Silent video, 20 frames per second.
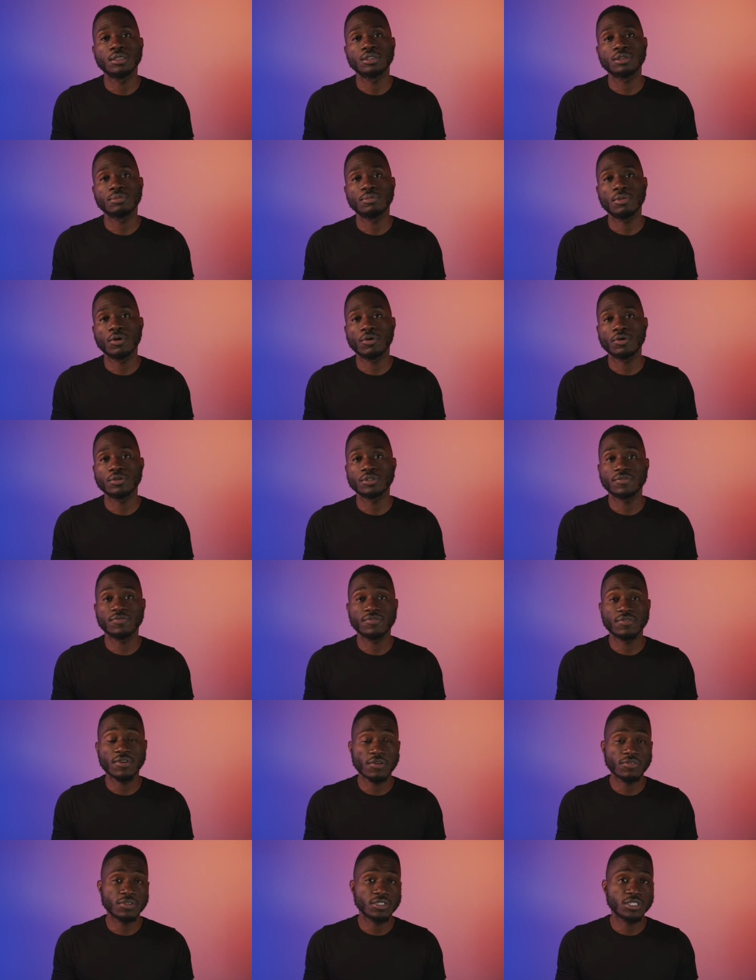Tomorrow is a
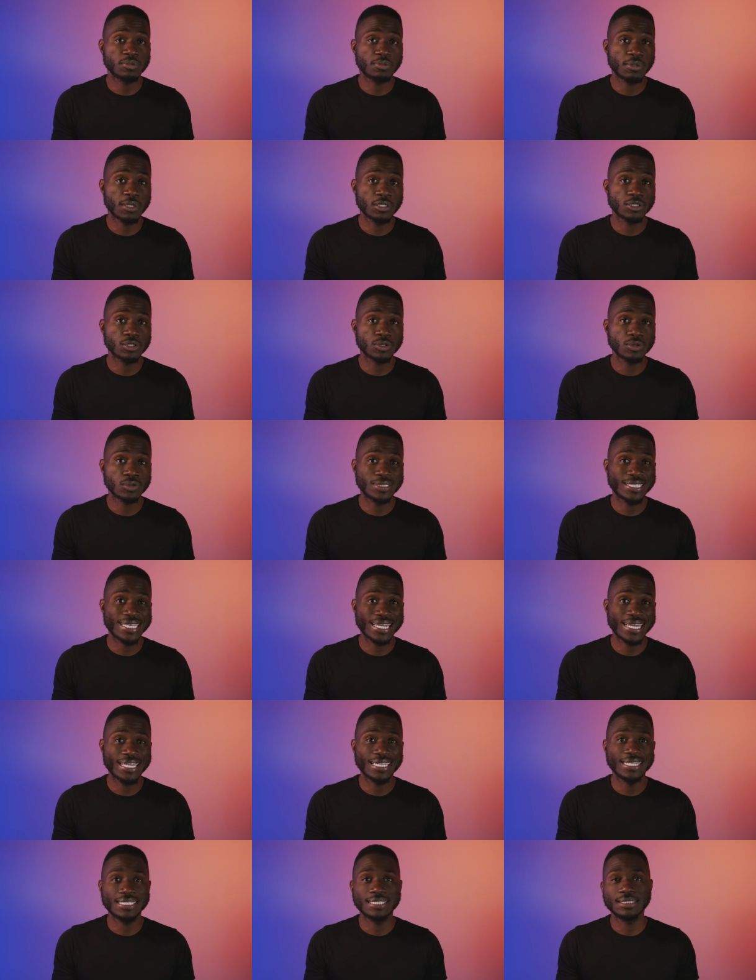very special
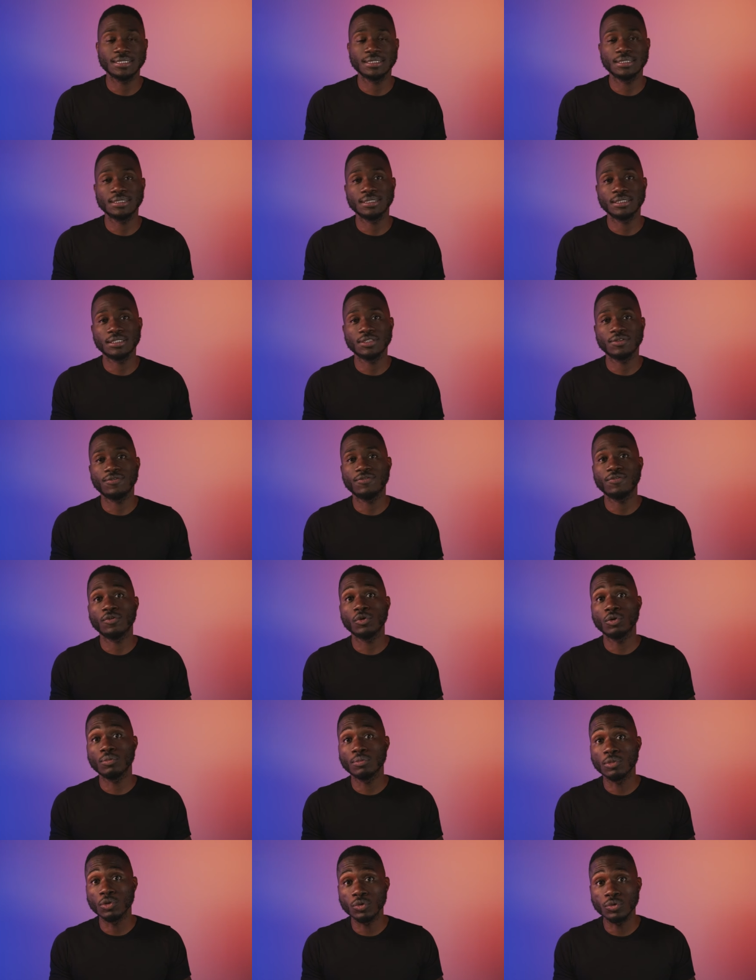day. It's a
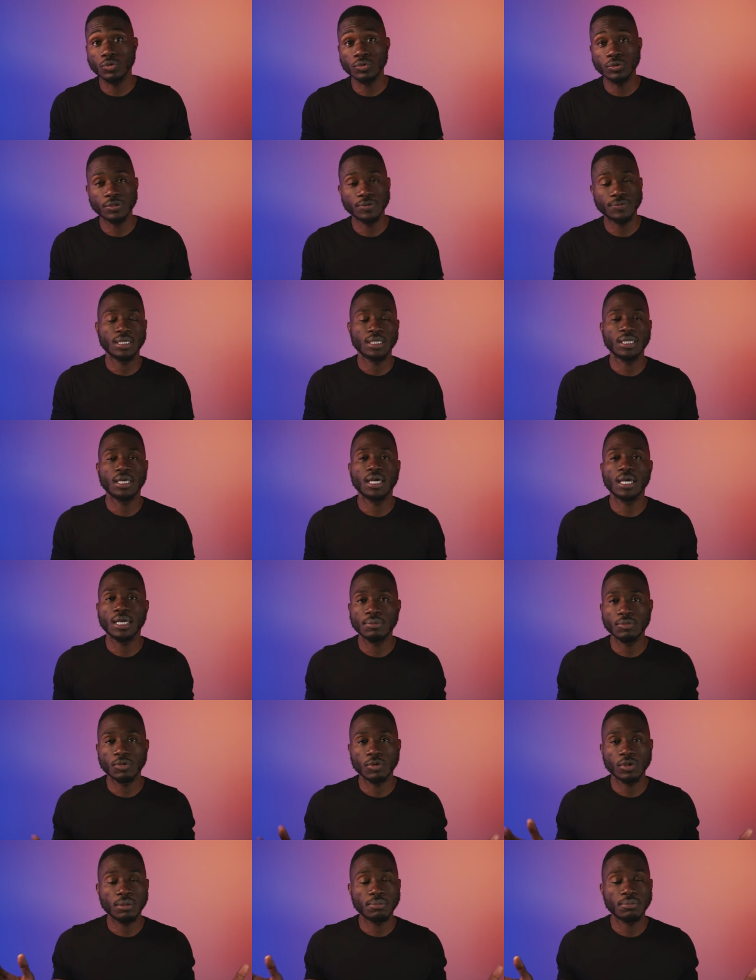full moon and I am
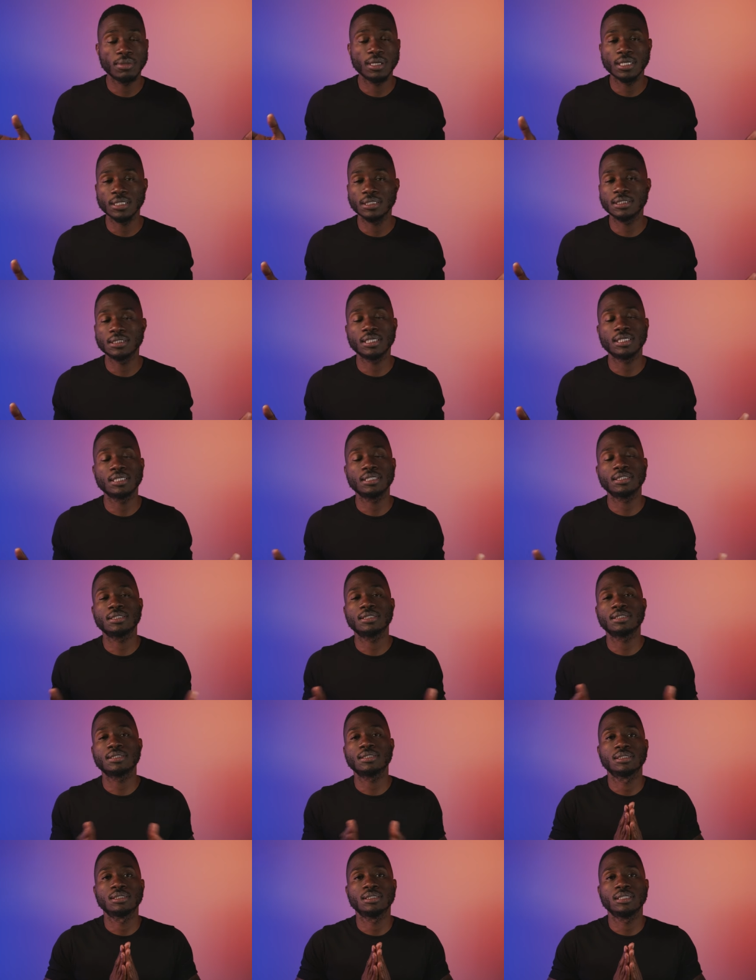gonna meditate
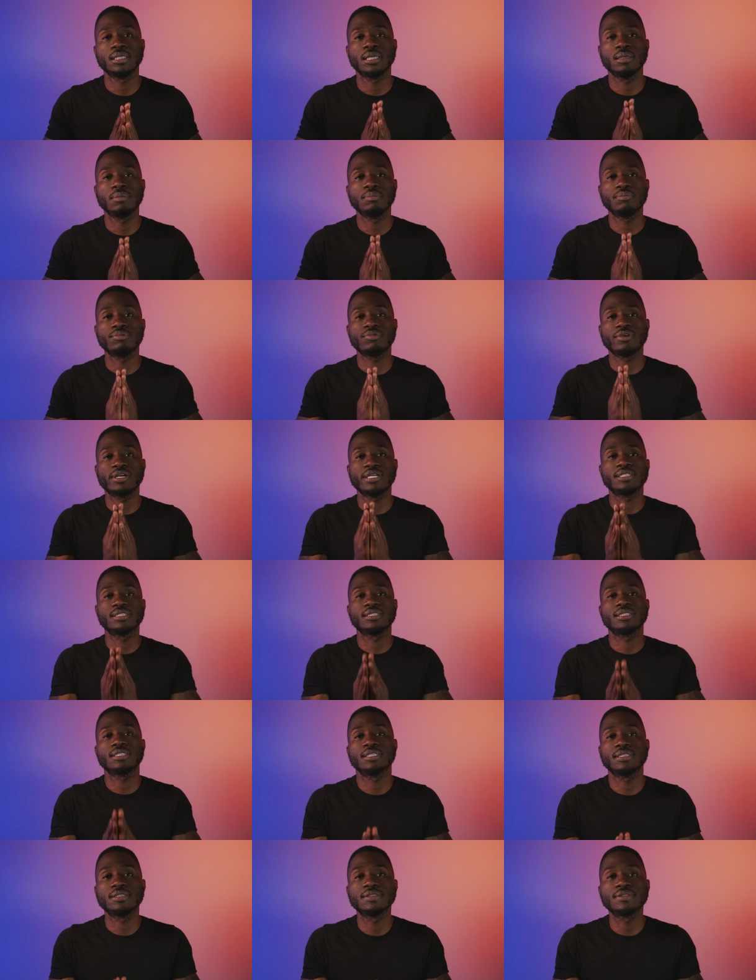and embrace
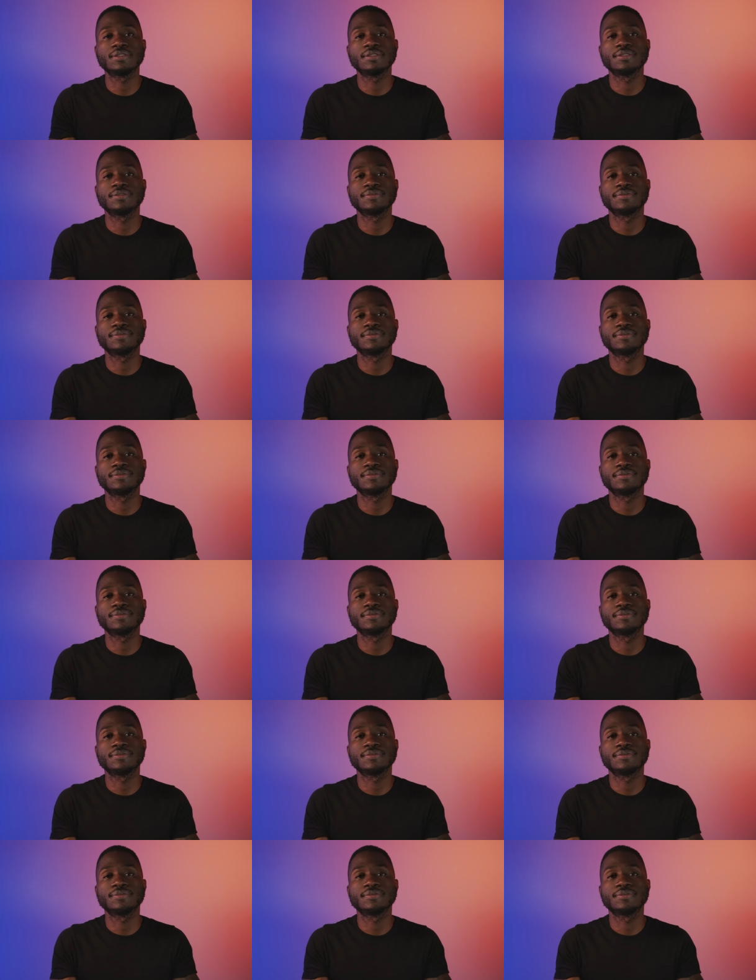it.